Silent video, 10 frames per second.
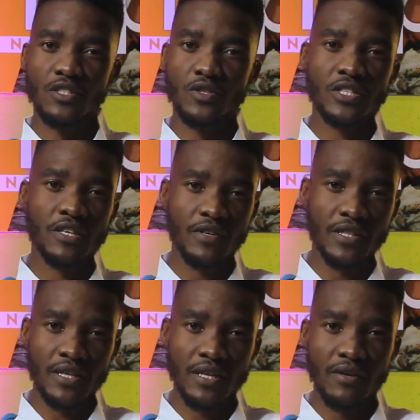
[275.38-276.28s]

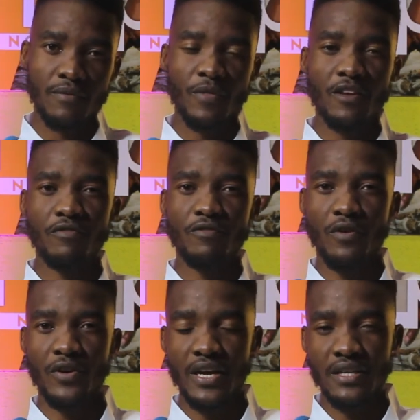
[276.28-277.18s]

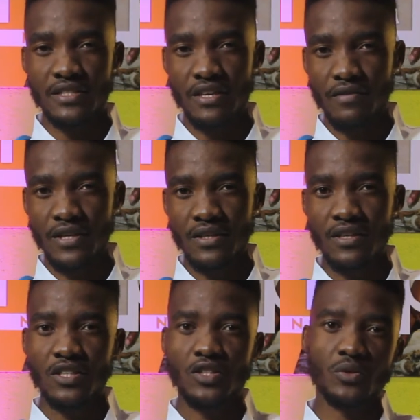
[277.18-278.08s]

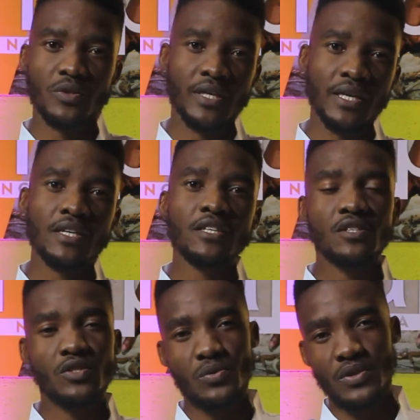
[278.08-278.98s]

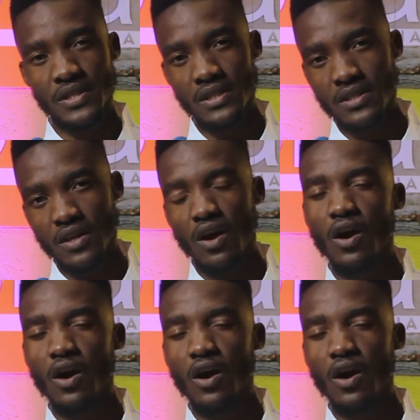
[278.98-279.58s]
073-497-2326,